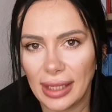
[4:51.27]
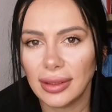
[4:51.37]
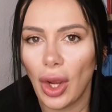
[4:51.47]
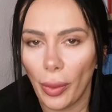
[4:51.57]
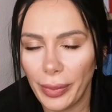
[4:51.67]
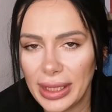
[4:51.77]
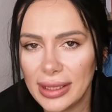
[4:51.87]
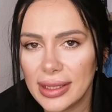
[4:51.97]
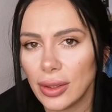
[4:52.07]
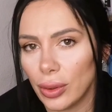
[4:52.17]
and
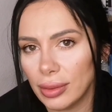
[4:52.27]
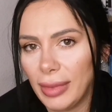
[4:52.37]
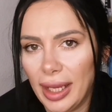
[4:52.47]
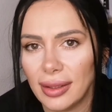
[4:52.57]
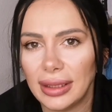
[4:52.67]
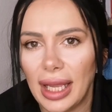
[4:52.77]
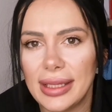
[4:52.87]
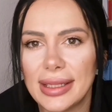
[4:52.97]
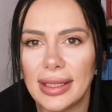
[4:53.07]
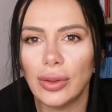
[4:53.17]
companies or
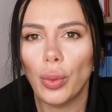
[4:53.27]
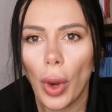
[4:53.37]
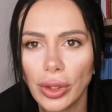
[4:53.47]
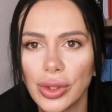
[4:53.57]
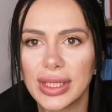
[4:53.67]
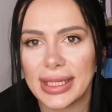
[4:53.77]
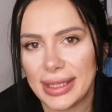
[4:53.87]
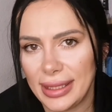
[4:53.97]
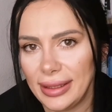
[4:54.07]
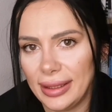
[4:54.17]
airlines that want to
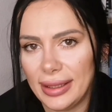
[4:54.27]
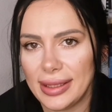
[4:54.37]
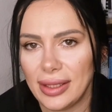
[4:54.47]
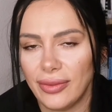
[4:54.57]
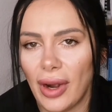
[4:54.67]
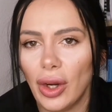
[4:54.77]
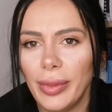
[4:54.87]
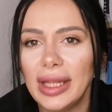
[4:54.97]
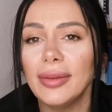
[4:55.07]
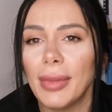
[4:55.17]
succeed in this
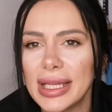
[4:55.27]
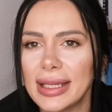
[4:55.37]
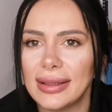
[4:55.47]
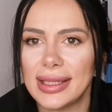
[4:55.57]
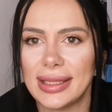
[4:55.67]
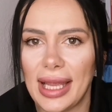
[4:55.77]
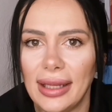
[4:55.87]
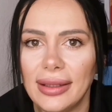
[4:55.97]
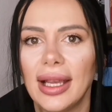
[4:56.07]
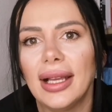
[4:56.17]
environment must
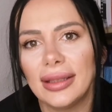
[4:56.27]
understand